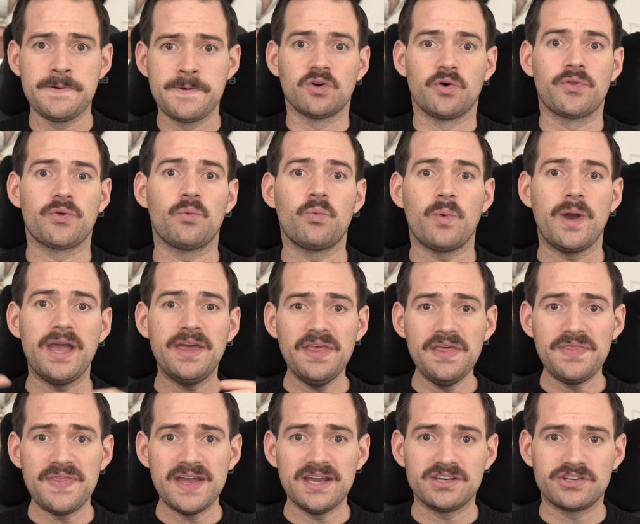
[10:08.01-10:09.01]
So the way
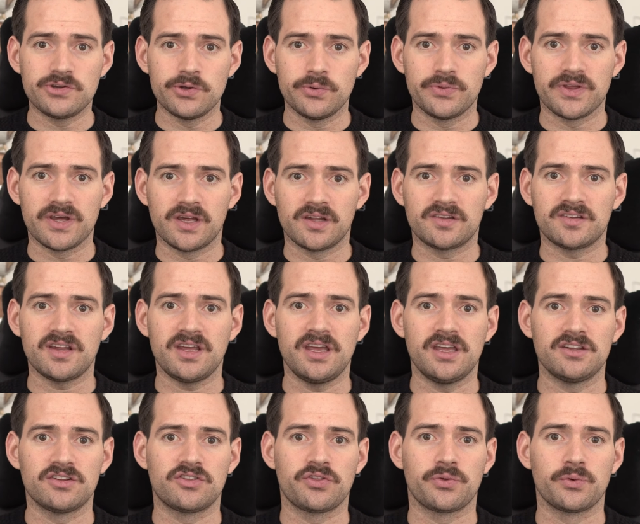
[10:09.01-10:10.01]
that they do this
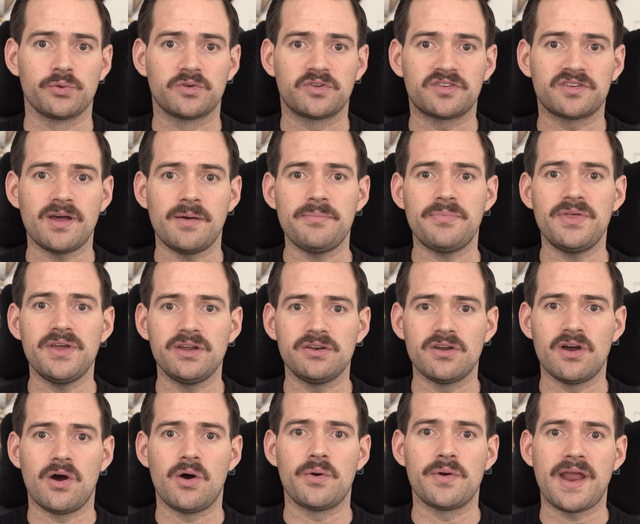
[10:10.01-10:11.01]
is through something
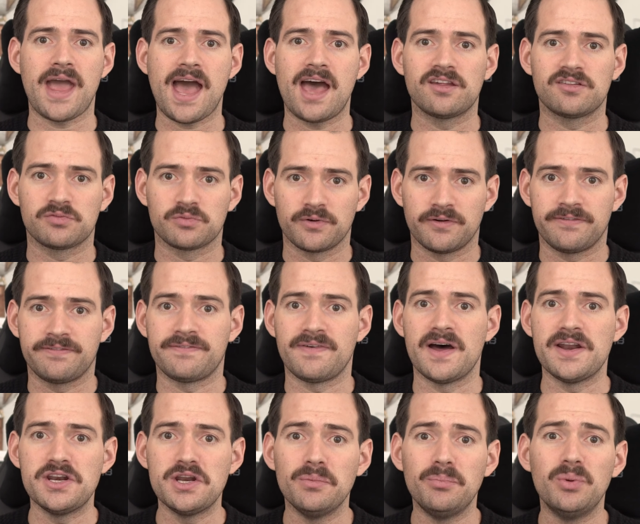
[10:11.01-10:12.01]
known as
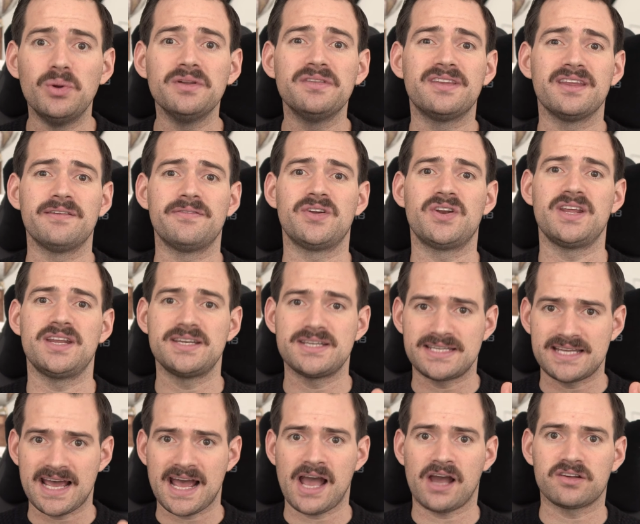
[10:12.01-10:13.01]
refundable
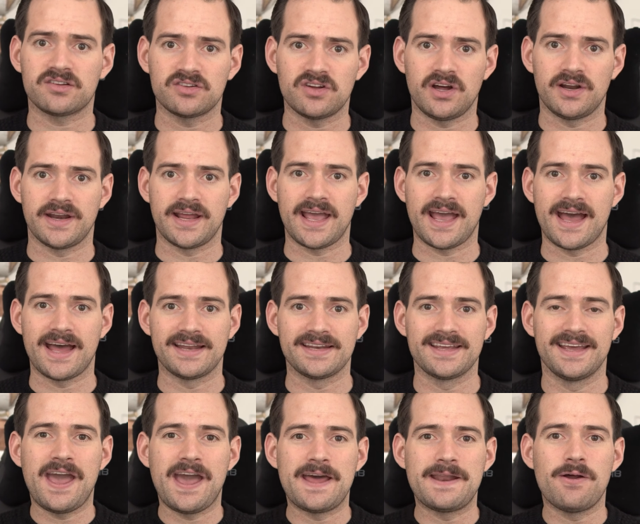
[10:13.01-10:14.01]
dividend tax on
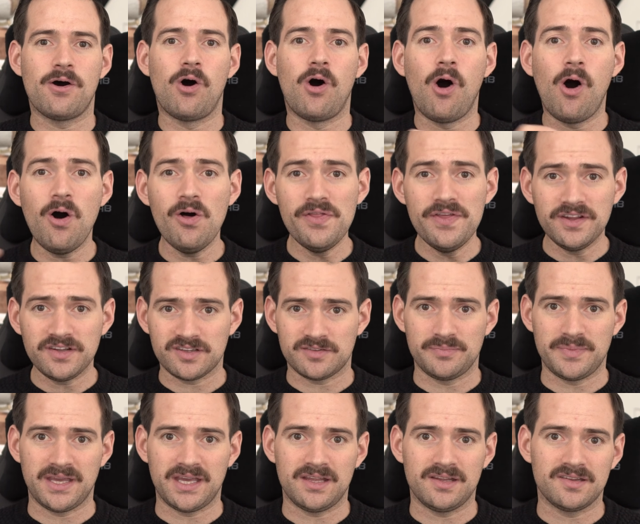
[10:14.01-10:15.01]
hand. And all this
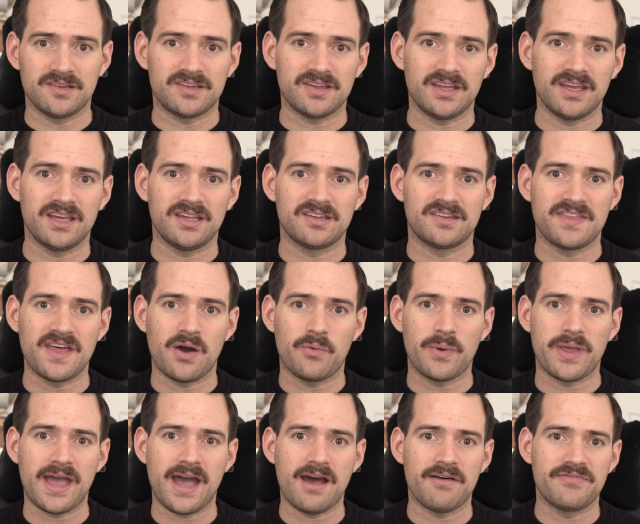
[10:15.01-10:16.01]
means is that
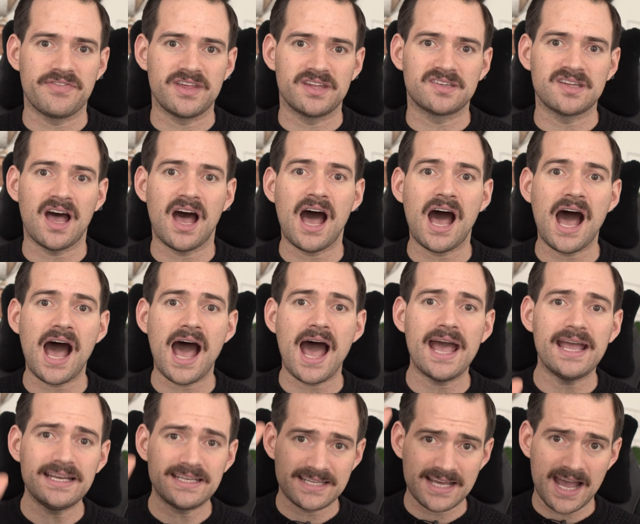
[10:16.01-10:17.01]
we have this
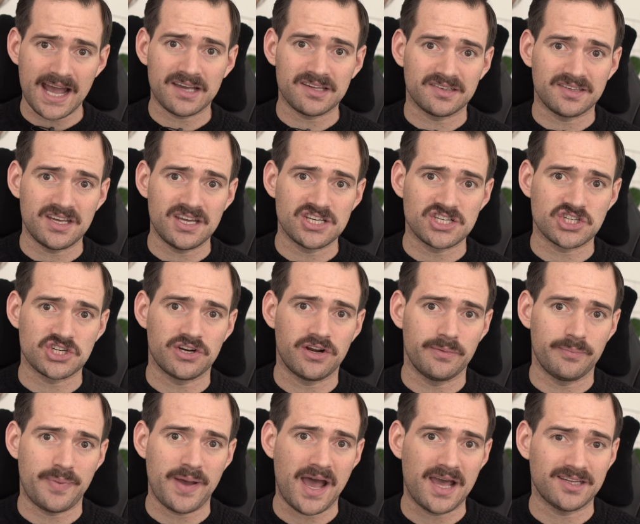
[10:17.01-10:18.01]
high taxation
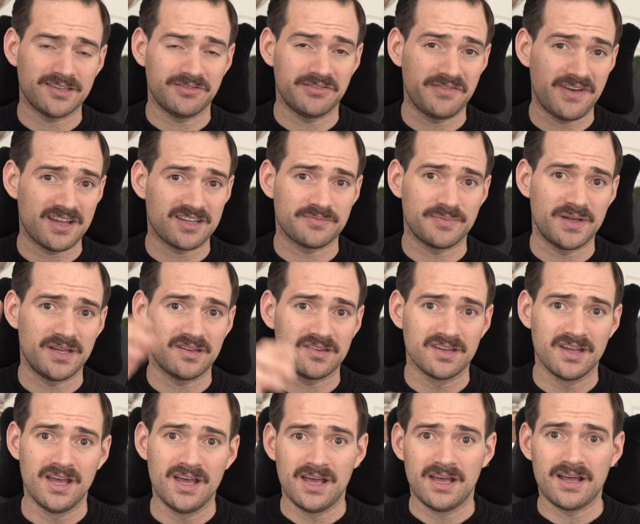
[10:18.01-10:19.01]
on passive
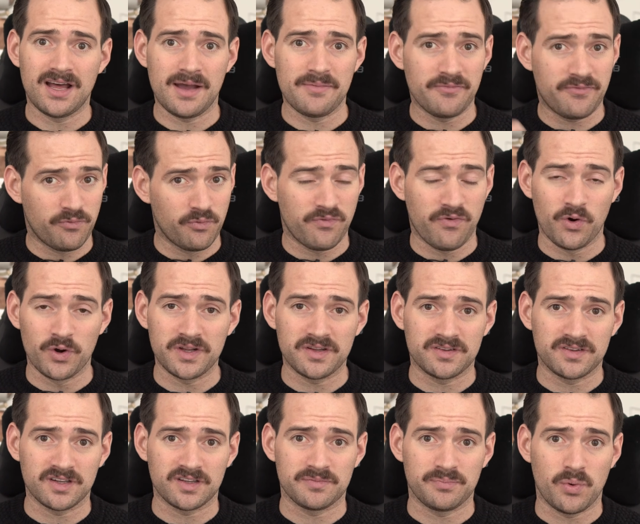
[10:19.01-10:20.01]
investments. I'm
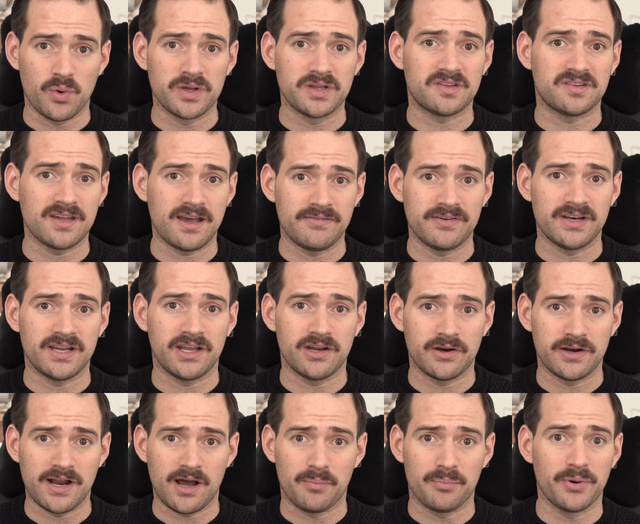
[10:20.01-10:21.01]
46.7
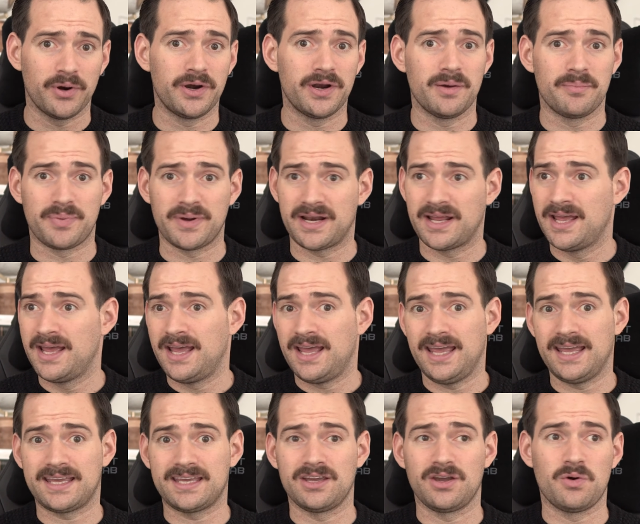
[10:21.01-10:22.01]
here in Alberta, but
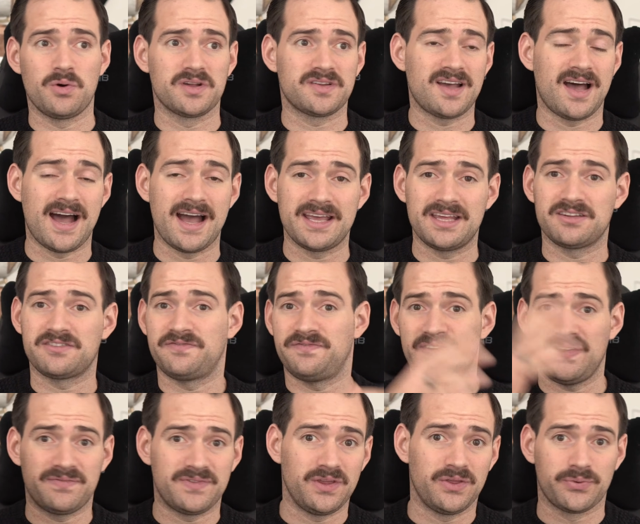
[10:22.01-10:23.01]
it can go as high as
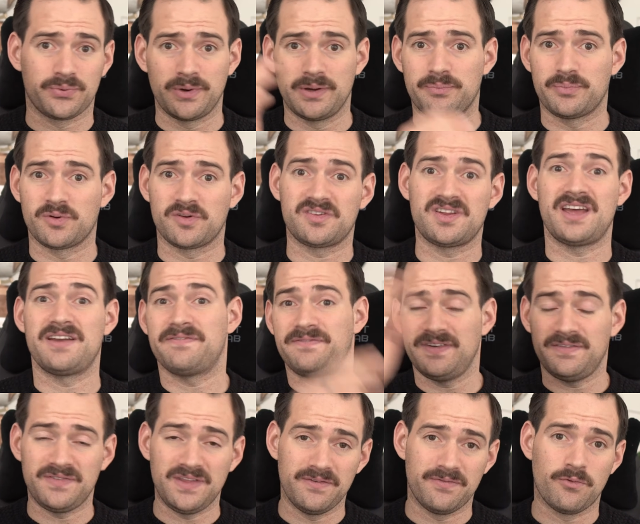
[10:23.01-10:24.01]
53%,
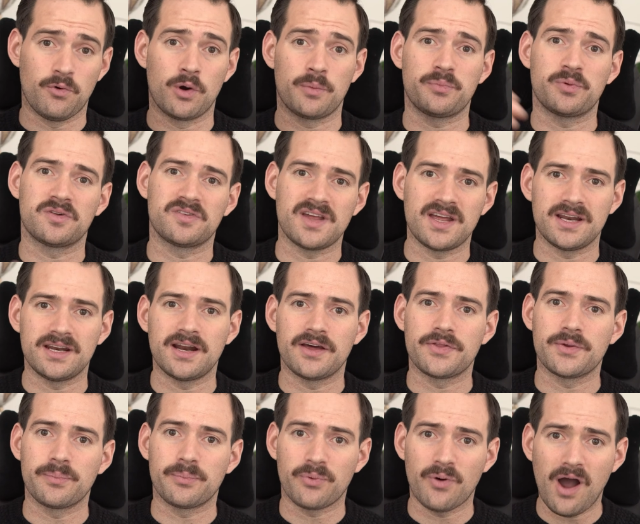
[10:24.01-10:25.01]
54% in
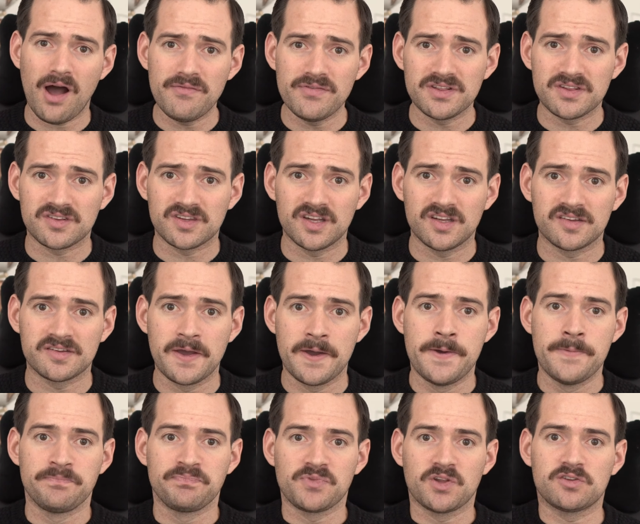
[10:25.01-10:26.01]
other provinces.
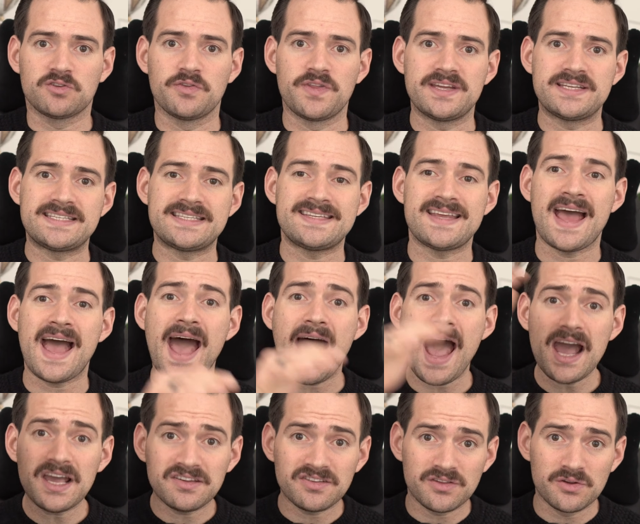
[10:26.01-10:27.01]
So they
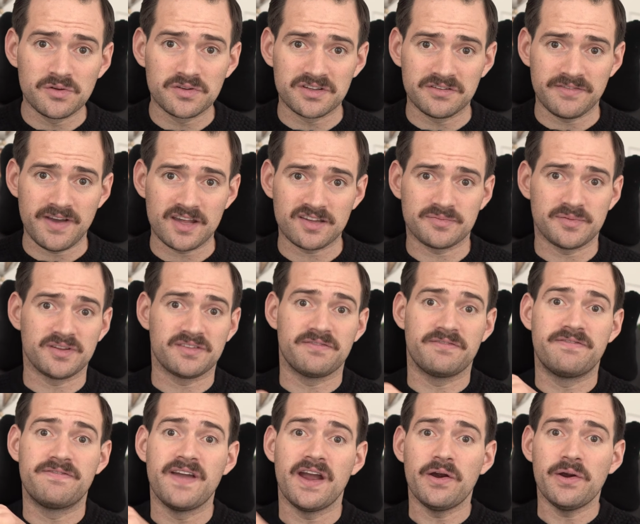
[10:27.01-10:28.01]
tax those investments
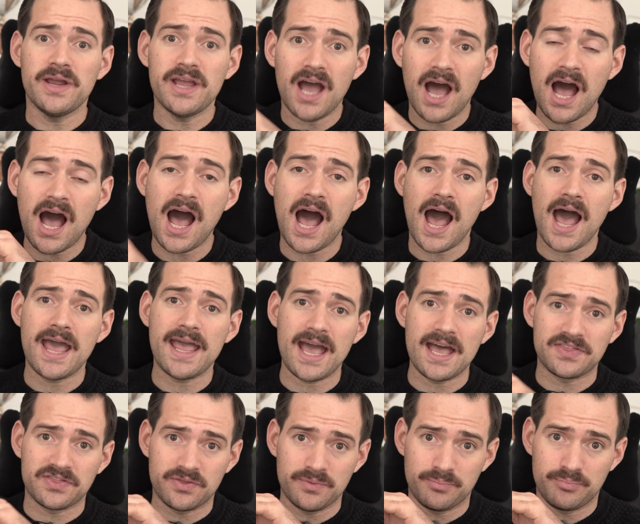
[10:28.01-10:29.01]
very high
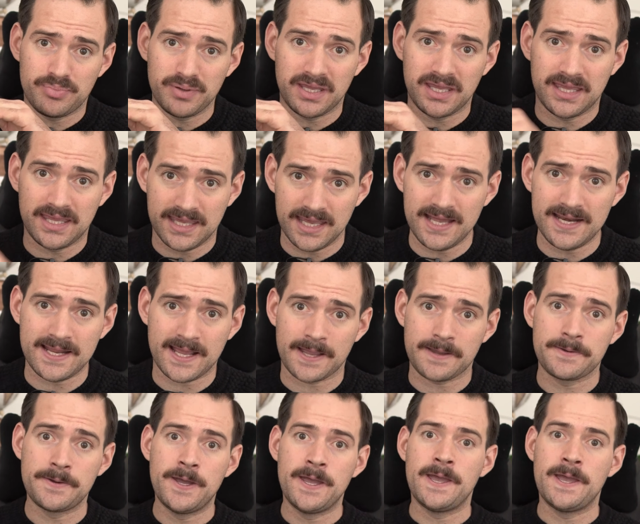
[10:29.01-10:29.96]
at the beginning.